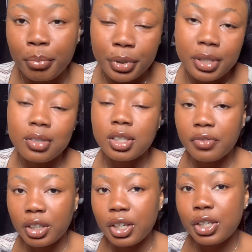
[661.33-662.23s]
post
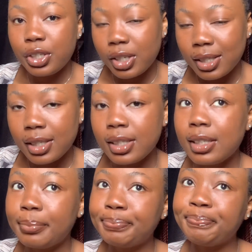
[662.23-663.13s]

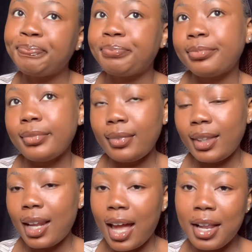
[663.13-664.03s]
notifications.
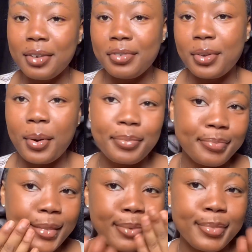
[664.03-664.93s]
I love you
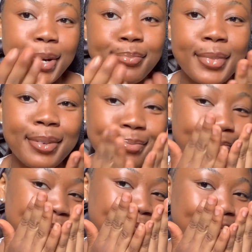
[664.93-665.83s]

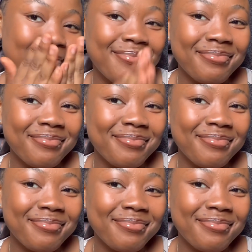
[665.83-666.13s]
all.